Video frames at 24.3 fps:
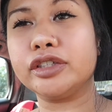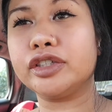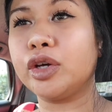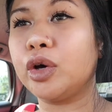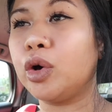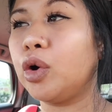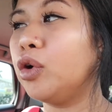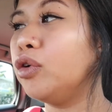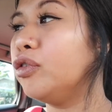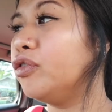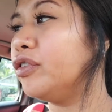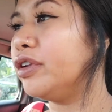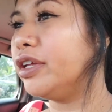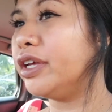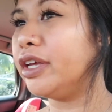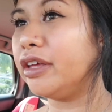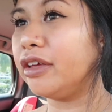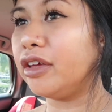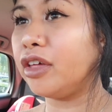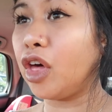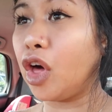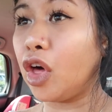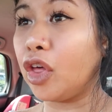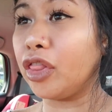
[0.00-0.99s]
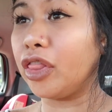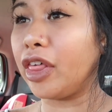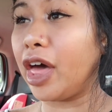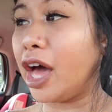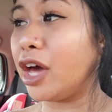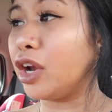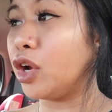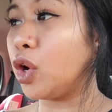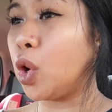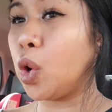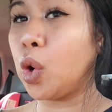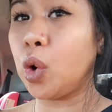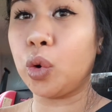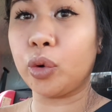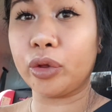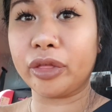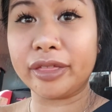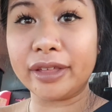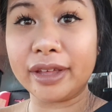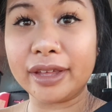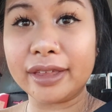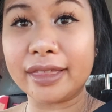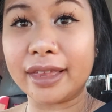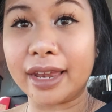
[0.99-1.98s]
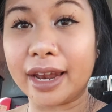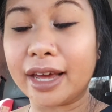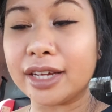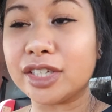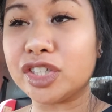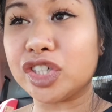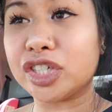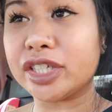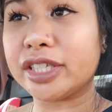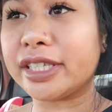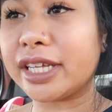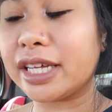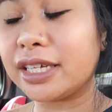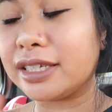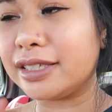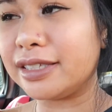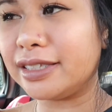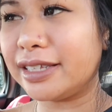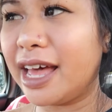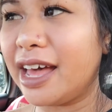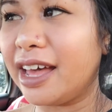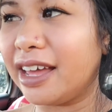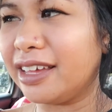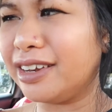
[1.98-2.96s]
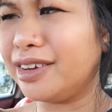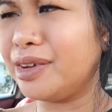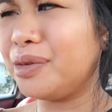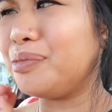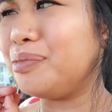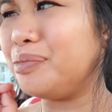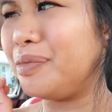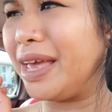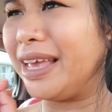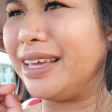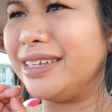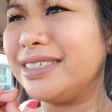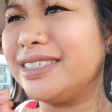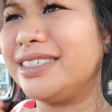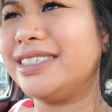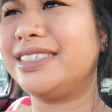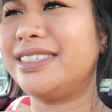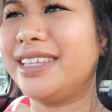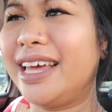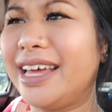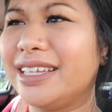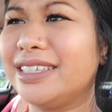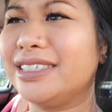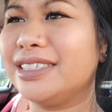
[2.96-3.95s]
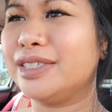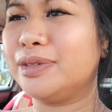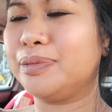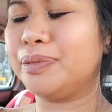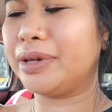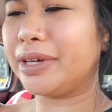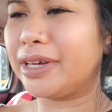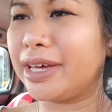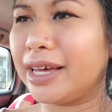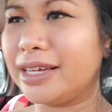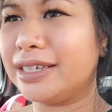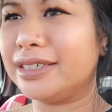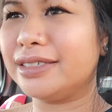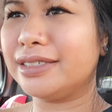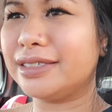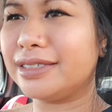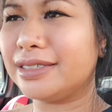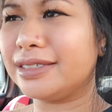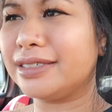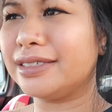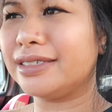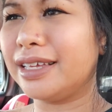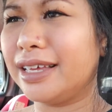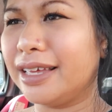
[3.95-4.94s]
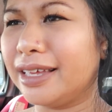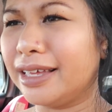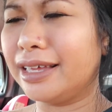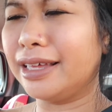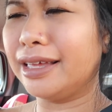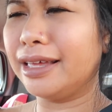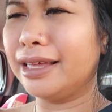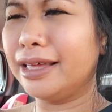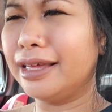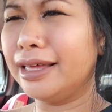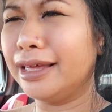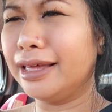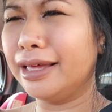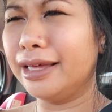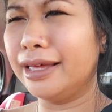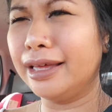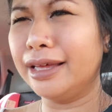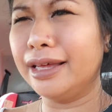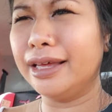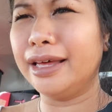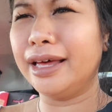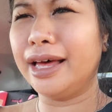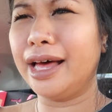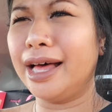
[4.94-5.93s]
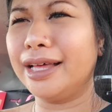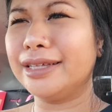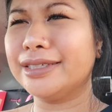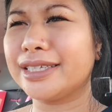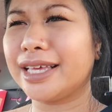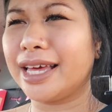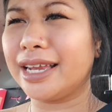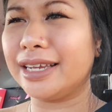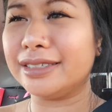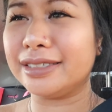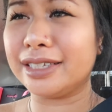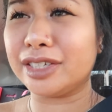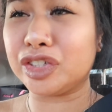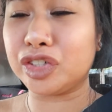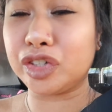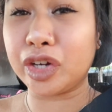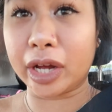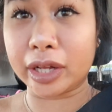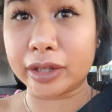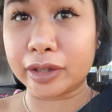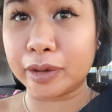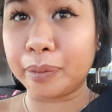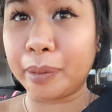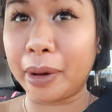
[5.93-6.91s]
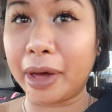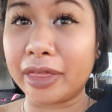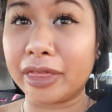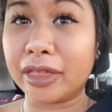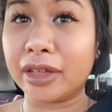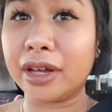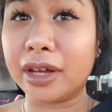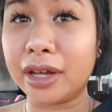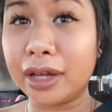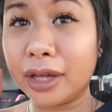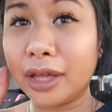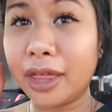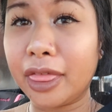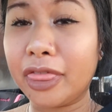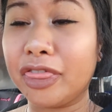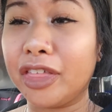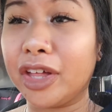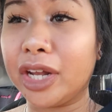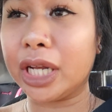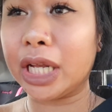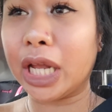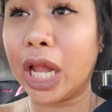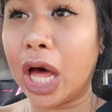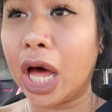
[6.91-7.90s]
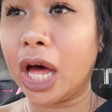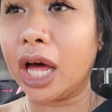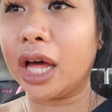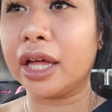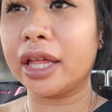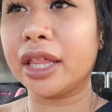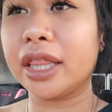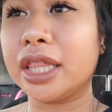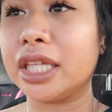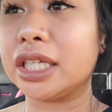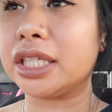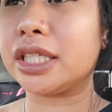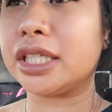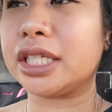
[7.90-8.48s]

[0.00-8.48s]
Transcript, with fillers: So hopefully that whole thing that I just said made sense because I was kind of distracted by the, the law, the